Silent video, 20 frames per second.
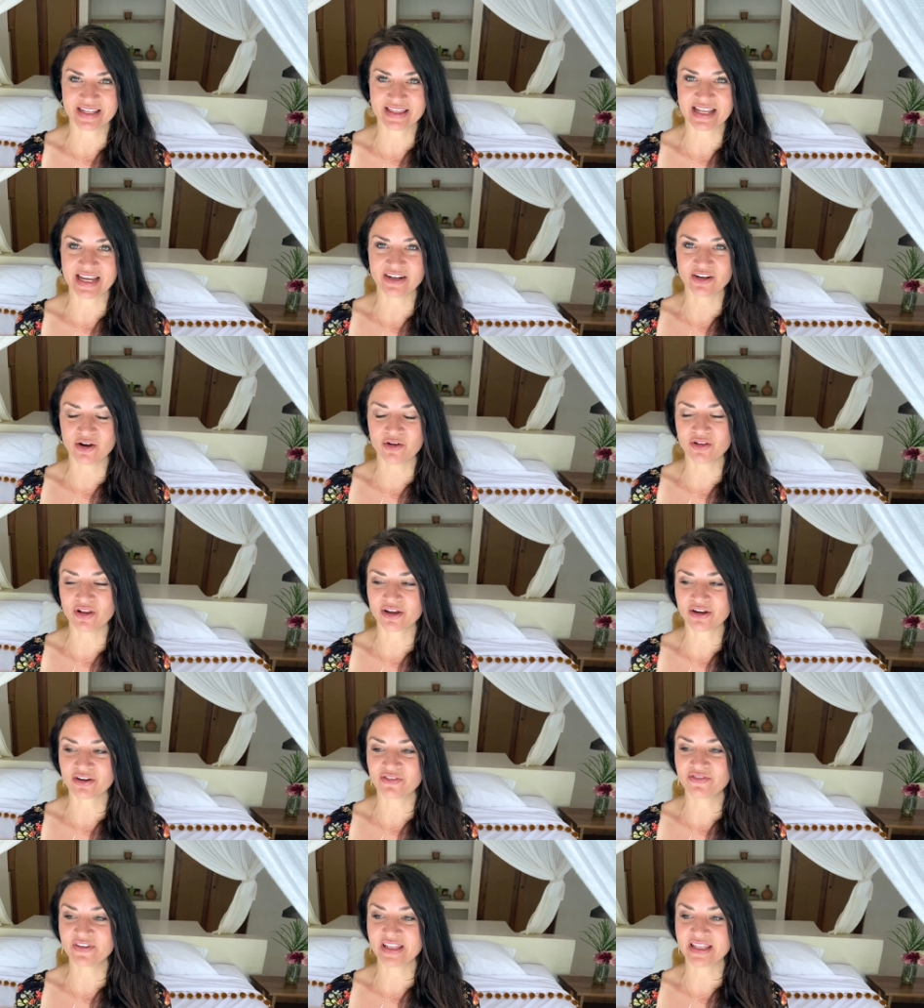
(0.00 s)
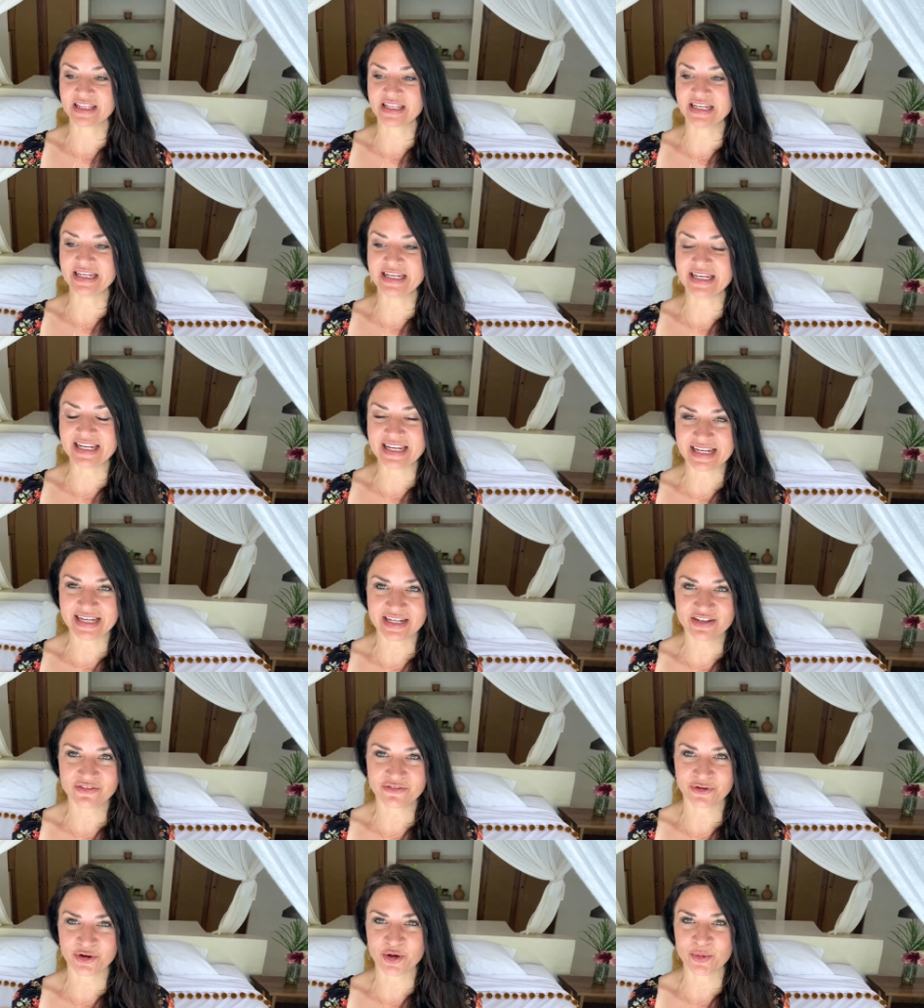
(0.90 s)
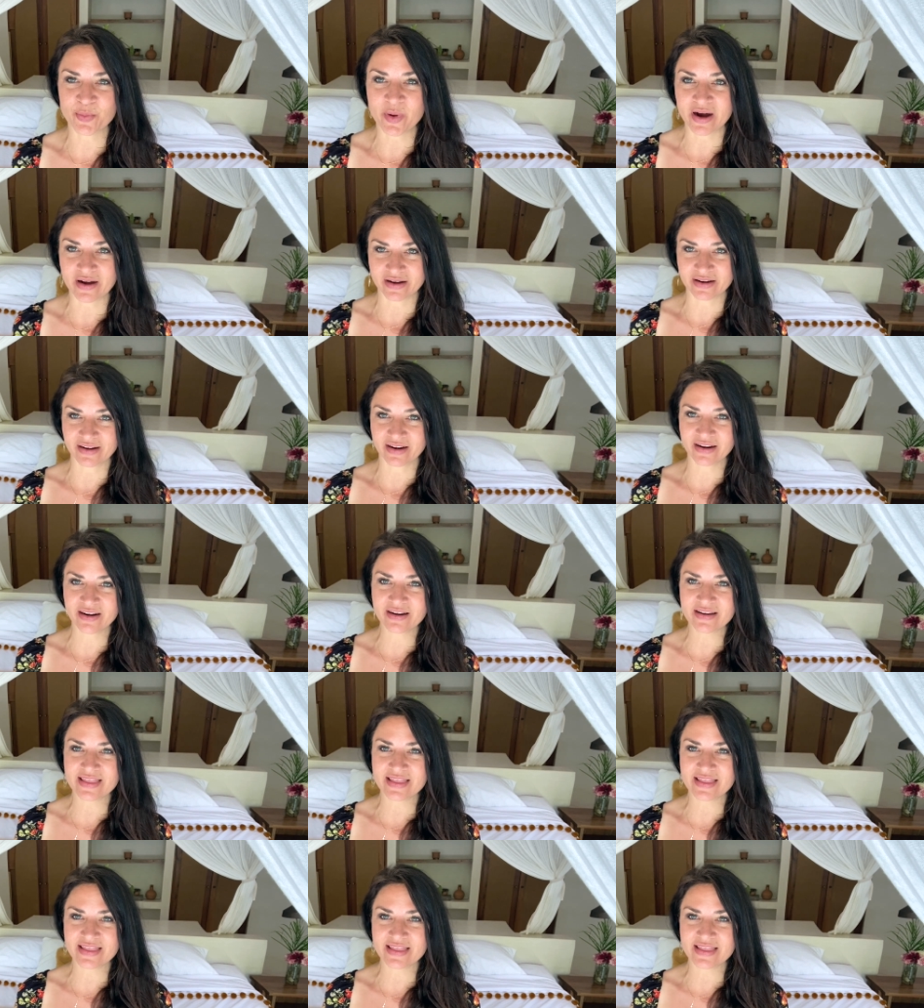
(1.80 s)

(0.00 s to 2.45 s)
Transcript: They no longer feel the need for a partner.